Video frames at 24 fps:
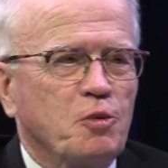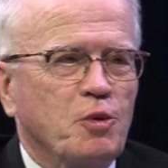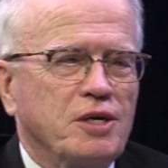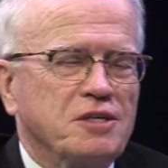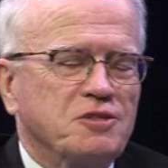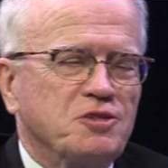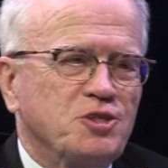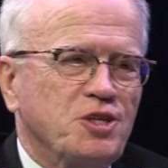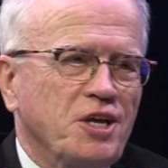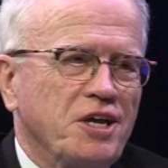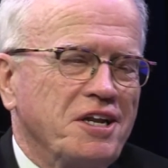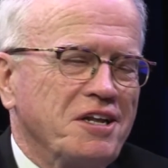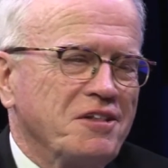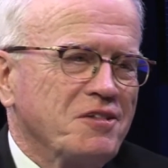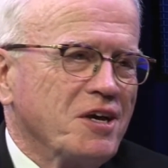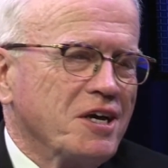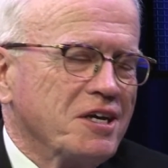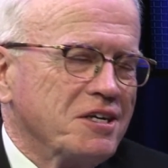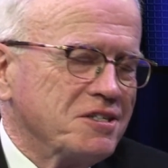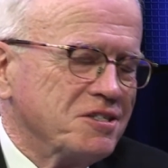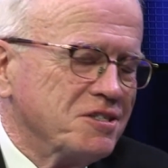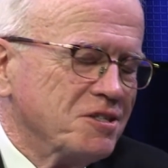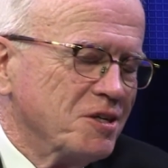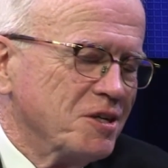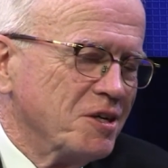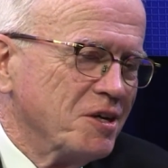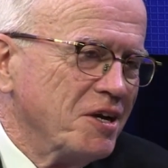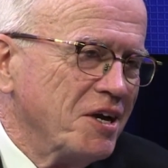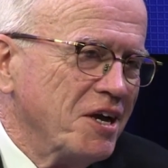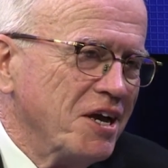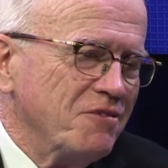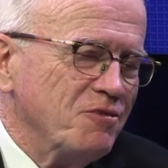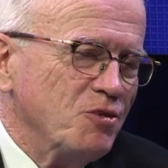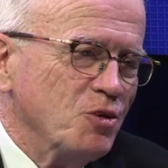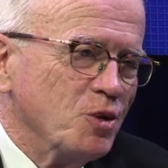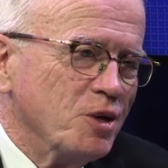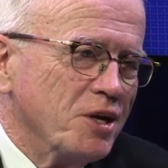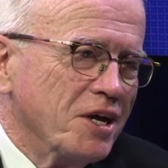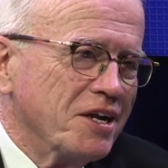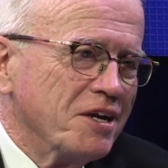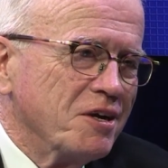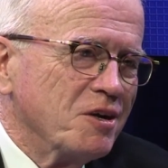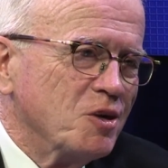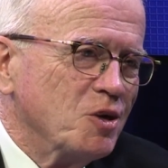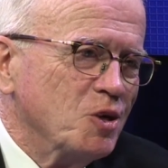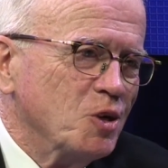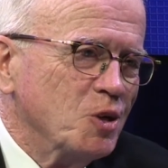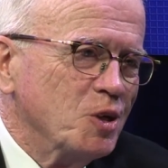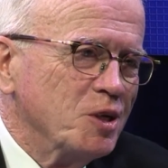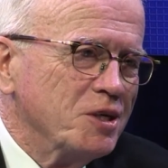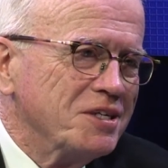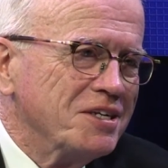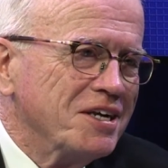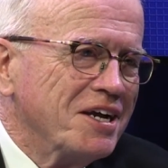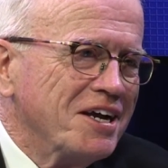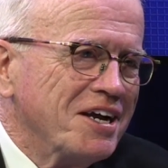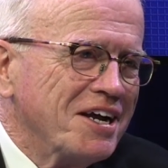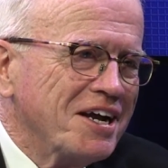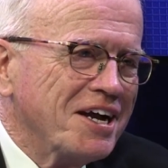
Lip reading: way of stating that if you get a good,